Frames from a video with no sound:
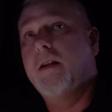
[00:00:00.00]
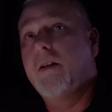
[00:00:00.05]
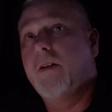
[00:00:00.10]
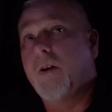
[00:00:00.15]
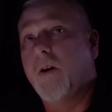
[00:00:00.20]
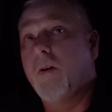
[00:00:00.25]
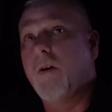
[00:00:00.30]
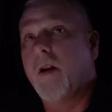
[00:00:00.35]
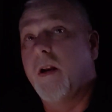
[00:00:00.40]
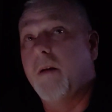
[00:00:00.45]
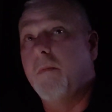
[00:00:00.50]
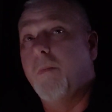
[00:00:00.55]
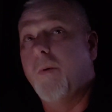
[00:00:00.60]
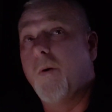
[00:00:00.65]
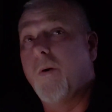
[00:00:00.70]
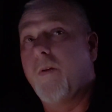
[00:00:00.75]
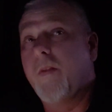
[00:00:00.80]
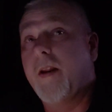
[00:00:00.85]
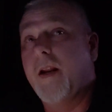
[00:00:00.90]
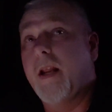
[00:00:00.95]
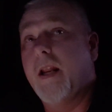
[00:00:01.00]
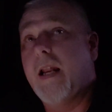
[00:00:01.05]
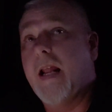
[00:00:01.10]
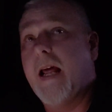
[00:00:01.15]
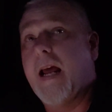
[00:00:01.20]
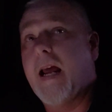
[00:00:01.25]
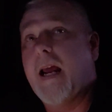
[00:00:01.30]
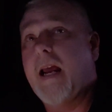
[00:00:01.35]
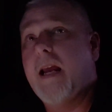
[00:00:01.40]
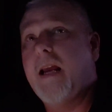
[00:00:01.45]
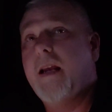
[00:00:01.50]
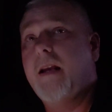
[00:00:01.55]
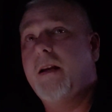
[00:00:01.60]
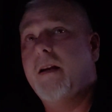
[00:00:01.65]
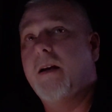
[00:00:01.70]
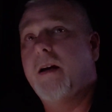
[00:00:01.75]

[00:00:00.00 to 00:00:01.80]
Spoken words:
turned into more than a day.